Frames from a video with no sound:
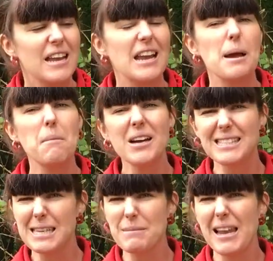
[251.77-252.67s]
Now it
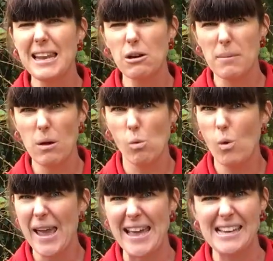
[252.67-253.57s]
might seem a little bit
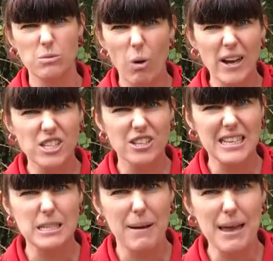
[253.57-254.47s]
weird. Why do you
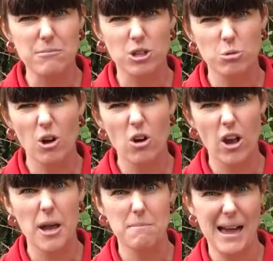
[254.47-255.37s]
need a paintbrush? We're not
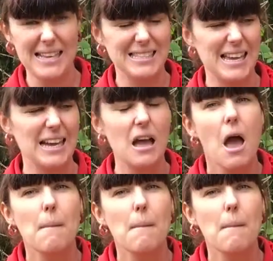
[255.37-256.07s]
going painting.